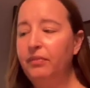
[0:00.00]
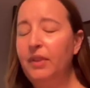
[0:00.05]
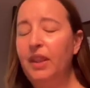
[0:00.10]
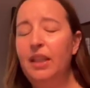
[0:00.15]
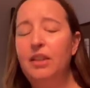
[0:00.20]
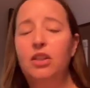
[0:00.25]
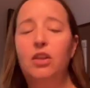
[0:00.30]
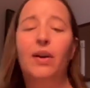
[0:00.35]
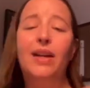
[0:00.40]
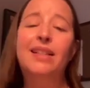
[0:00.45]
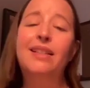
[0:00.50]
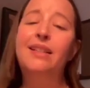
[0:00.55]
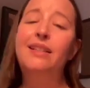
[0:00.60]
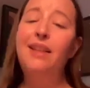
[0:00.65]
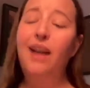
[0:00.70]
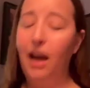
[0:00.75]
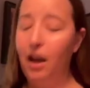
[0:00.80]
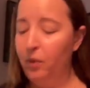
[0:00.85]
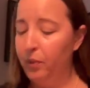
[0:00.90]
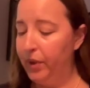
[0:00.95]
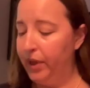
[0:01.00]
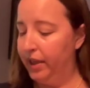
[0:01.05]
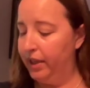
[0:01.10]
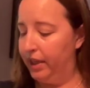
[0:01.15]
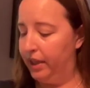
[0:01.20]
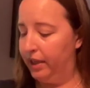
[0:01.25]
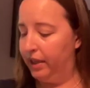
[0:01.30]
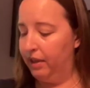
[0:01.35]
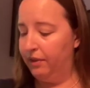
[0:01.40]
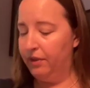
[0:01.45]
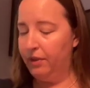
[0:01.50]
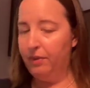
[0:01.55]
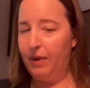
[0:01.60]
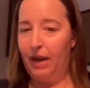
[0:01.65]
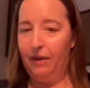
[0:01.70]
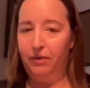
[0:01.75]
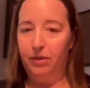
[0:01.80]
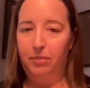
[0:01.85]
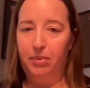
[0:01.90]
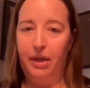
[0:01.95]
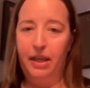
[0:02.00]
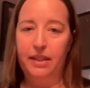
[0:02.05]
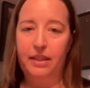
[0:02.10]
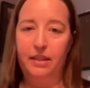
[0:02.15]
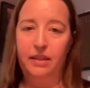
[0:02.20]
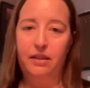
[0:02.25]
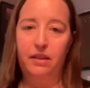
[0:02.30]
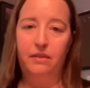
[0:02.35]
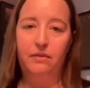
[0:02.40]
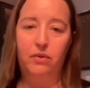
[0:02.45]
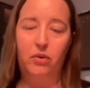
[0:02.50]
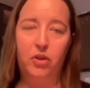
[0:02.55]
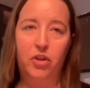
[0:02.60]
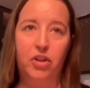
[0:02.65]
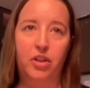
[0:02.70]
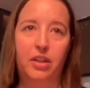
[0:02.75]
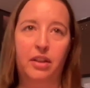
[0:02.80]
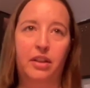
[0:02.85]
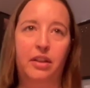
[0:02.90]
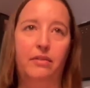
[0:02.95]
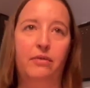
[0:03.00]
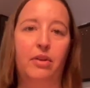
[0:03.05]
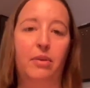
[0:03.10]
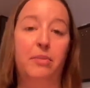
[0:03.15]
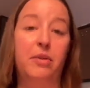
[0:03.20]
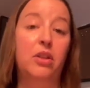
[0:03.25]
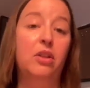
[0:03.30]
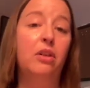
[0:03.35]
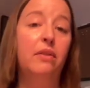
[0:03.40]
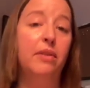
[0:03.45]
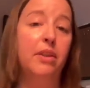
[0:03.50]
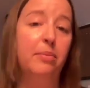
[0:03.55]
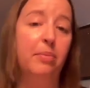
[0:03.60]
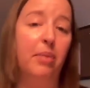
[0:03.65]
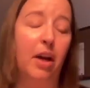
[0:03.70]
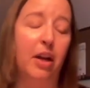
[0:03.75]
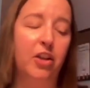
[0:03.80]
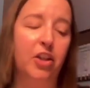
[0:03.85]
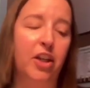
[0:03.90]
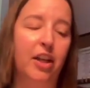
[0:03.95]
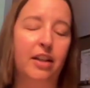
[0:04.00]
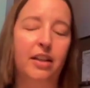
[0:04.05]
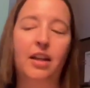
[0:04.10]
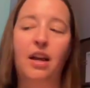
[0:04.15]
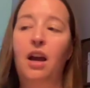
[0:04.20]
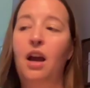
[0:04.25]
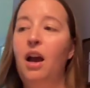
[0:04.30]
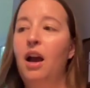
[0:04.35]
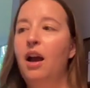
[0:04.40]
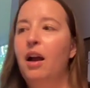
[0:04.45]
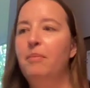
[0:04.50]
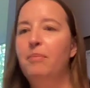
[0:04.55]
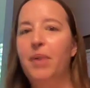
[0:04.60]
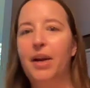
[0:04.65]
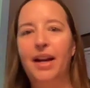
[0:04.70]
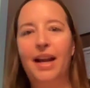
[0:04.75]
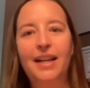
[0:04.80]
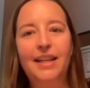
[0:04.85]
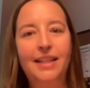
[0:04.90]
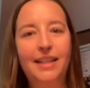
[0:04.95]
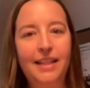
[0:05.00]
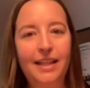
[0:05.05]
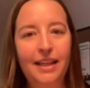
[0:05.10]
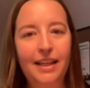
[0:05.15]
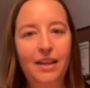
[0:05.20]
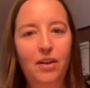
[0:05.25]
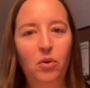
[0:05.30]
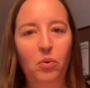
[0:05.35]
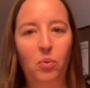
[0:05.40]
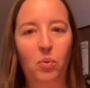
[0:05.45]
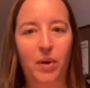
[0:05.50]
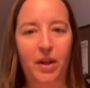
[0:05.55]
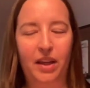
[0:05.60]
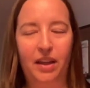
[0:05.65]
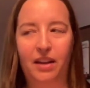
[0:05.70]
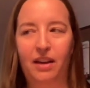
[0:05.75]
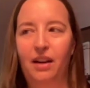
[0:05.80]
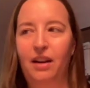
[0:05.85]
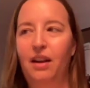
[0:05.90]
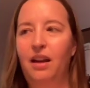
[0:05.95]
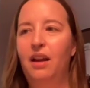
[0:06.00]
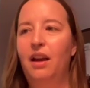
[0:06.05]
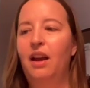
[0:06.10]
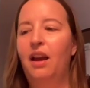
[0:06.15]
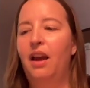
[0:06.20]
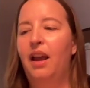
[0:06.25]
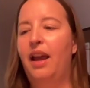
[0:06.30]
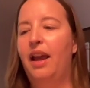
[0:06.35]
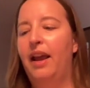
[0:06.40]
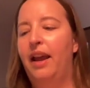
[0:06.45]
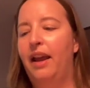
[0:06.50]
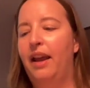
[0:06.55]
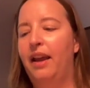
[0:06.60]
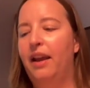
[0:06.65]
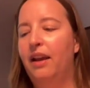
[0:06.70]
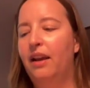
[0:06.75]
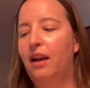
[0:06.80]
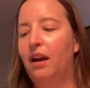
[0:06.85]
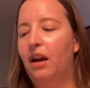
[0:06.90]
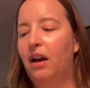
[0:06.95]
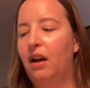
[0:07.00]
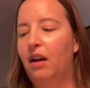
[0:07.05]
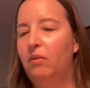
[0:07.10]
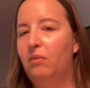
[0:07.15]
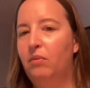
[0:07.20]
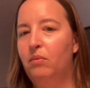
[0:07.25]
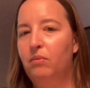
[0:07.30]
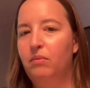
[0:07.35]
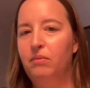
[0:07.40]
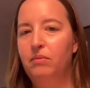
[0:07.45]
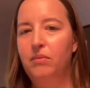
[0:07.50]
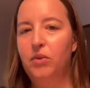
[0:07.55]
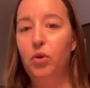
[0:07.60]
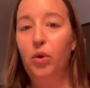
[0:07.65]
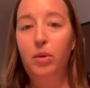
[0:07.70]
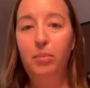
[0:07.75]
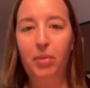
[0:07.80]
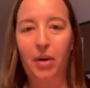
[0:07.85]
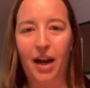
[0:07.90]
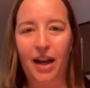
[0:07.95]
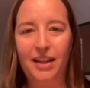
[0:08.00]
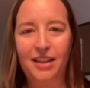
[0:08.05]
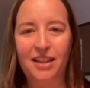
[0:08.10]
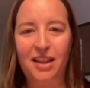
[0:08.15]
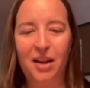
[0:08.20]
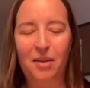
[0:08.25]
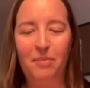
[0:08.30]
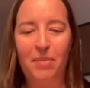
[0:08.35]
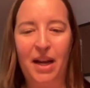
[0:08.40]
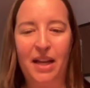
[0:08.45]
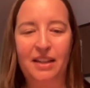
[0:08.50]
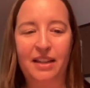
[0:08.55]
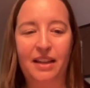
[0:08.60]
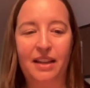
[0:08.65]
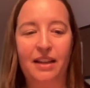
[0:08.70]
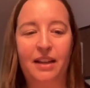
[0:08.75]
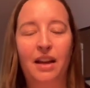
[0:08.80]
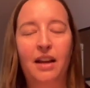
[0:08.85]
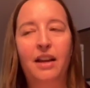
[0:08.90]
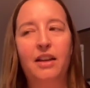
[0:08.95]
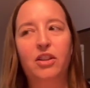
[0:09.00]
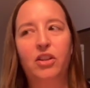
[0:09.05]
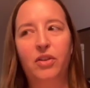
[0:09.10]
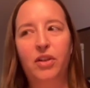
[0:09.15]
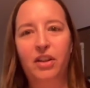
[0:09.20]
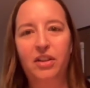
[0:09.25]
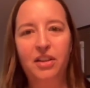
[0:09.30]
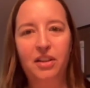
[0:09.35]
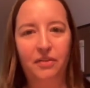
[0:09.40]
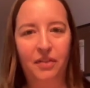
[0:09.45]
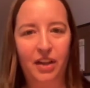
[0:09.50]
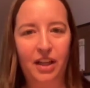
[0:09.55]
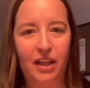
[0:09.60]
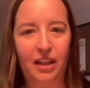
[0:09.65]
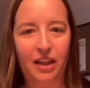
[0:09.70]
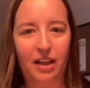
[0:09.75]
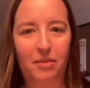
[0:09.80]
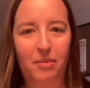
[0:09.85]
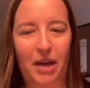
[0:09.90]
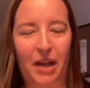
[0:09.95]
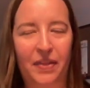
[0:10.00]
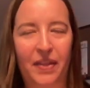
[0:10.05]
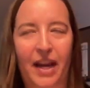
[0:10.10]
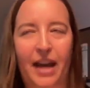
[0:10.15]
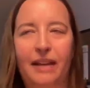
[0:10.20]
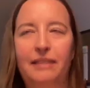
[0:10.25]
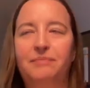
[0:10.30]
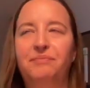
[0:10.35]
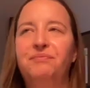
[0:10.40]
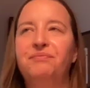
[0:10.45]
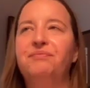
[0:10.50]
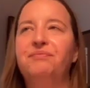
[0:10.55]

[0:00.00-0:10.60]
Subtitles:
So I did not win any of the raffle prizes, unfortunately, from the service project, but I did win a door prize basket. So here's the funny thing about that.